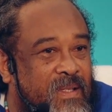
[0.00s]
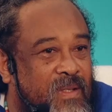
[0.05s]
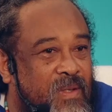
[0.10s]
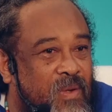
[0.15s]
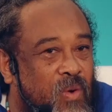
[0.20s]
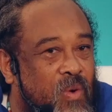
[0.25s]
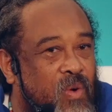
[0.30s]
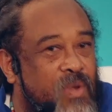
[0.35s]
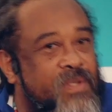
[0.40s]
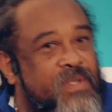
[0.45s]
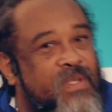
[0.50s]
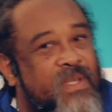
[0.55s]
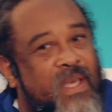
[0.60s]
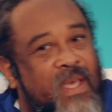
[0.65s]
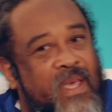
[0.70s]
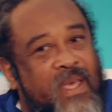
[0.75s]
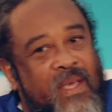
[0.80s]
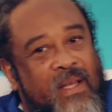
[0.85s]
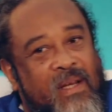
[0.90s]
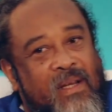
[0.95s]
or a
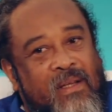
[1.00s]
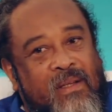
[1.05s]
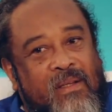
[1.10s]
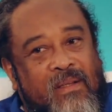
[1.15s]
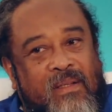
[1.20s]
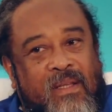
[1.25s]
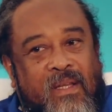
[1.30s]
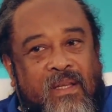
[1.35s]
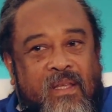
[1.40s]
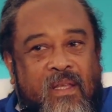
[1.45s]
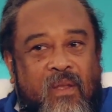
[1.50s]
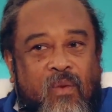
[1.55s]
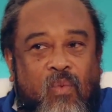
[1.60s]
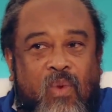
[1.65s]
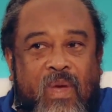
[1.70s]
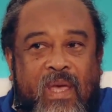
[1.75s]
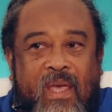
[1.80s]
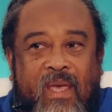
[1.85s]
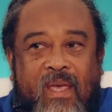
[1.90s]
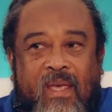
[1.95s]
scale that can
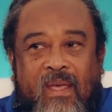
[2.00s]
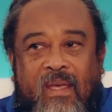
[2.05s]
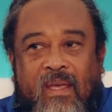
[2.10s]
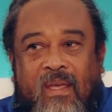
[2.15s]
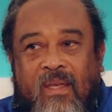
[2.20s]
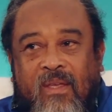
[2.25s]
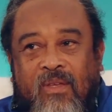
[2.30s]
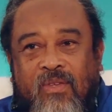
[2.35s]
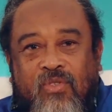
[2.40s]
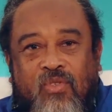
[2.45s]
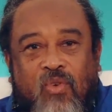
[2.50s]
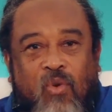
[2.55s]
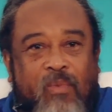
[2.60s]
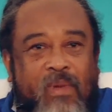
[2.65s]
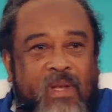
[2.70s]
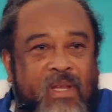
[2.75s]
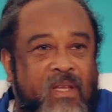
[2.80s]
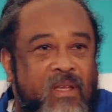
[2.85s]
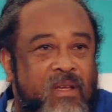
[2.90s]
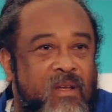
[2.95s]
weigh so
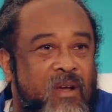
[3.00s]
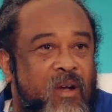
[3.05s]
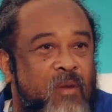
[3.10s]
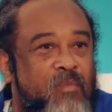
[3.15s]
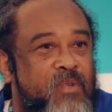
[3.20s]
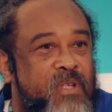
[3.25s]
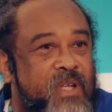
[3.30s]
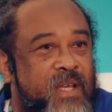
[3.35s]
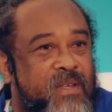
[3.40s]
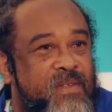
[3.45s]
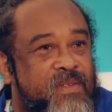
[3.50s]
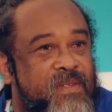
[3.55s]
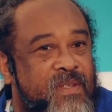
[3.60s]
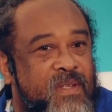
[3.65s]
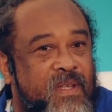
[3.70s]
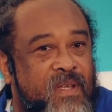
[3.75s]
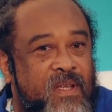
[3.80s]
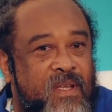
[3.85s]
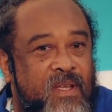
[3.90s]
many objects,